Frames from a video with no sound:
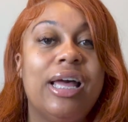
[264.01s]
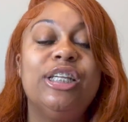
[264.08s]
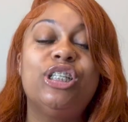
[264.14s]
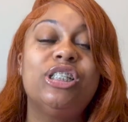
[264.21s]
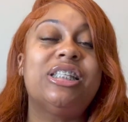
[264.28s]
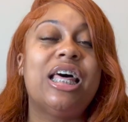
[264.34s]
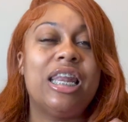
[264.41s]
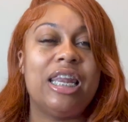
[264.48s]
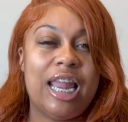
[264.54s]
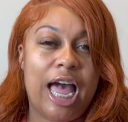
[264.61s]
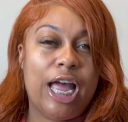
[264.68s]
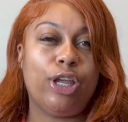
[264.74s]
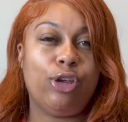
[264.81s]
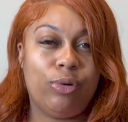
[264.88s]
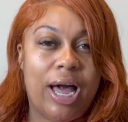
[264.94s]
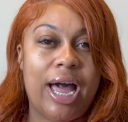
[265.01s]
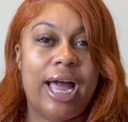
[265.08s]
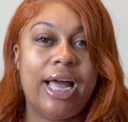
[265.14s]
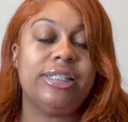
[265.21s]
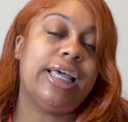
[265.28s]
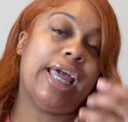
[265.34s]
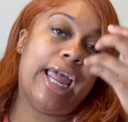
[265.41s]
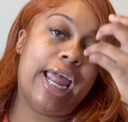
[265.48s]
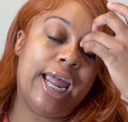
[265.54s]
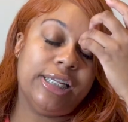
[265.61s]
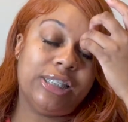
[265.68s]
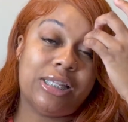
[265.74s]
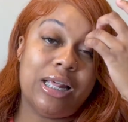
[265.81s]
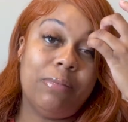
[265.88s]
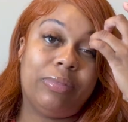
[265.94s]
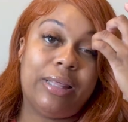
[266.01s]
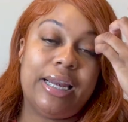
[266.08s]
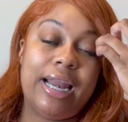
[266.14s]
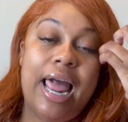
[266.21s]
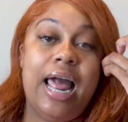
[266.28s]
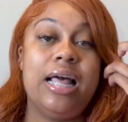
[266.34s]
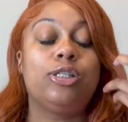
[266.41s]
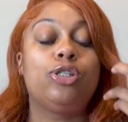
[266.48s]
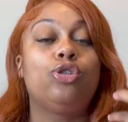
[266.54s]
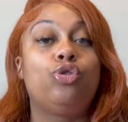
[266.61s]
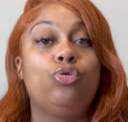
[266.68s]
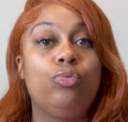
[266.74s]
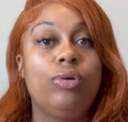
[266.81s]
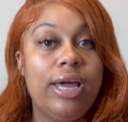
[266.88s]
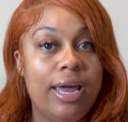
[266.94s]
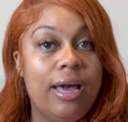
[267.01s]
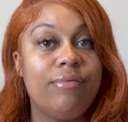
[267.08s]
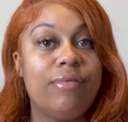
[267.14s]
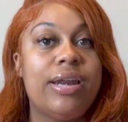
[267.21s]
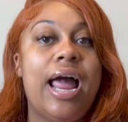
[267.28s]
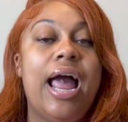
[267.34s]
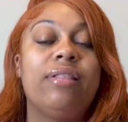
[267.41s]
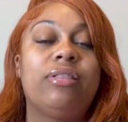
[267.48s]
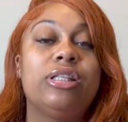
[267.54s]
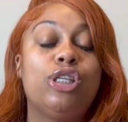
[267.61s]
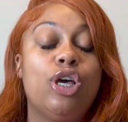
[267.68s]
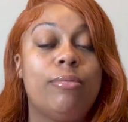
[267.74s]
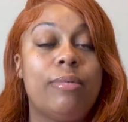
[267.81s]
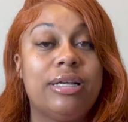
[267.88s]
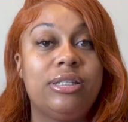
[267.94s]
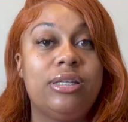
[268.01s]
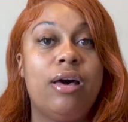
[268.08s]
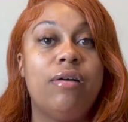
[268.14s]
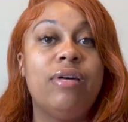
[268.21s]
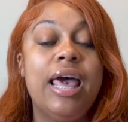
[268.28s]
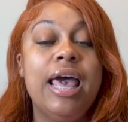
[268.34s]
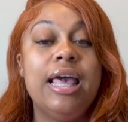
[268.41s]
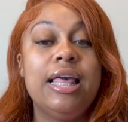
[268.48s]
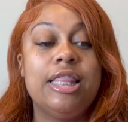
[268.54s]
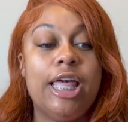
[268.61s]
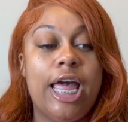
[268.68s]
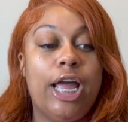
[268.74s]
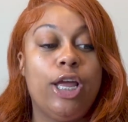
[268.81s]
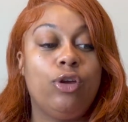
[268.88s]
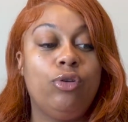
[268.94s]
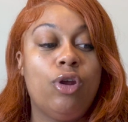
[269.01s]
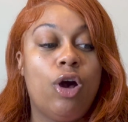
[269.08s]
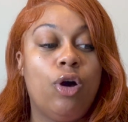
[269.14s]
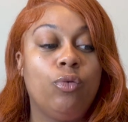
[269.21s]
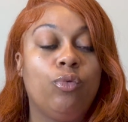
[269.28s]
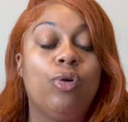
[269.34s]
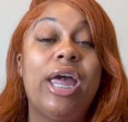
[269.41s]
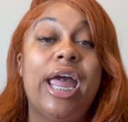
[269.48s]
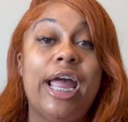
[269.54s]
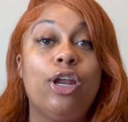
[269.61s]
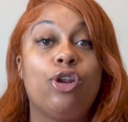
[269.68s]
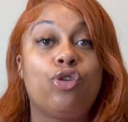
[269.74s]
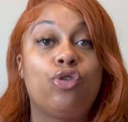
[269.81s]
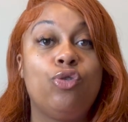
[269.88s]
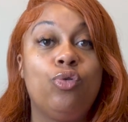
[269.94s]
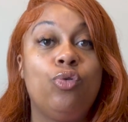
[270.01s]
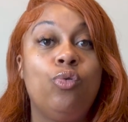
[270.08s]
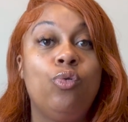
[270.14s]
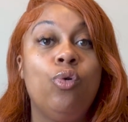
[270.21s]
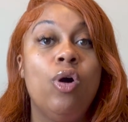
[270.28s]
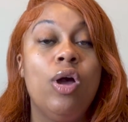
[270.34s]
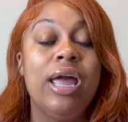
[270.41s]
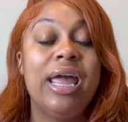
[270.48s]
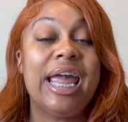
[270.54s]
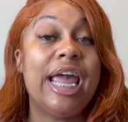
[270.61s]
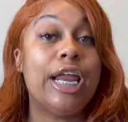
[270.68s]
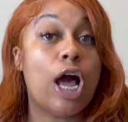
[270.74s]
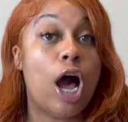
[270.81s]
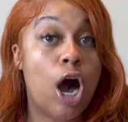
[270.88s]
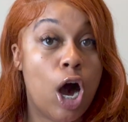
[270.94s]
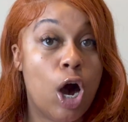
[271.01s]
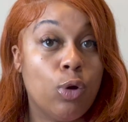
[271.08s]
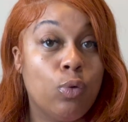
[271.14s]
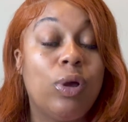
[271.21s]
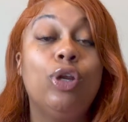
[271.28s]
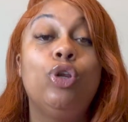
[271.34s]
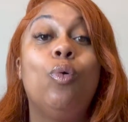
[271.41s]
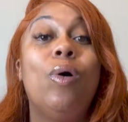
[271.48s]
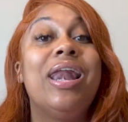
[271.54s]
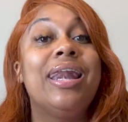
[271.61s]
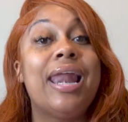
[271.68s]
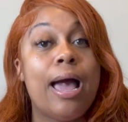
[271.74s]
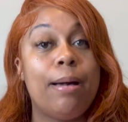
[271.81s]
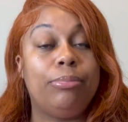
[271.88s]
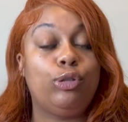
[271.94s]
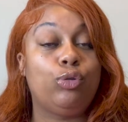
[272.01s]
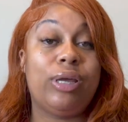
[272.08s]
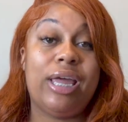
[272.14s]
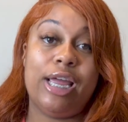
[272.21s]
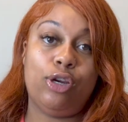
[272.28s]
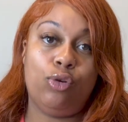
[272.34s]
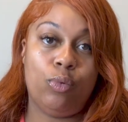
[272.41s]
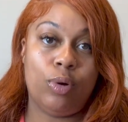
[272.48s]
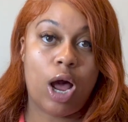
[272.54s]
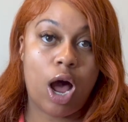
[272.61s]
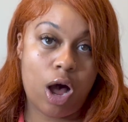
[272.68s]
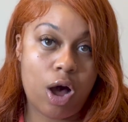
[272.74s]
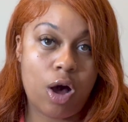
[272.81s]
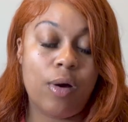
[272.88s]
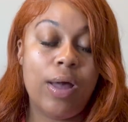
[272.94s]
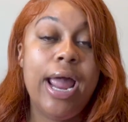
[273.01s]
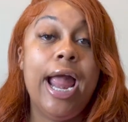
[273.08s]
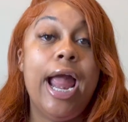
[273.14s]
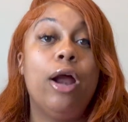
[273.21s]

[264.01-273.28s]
It's just a lot, you guys, and something has to give. And I have to tell myself that, you know, you can't do it all. You can do a lot, but you can't do it all.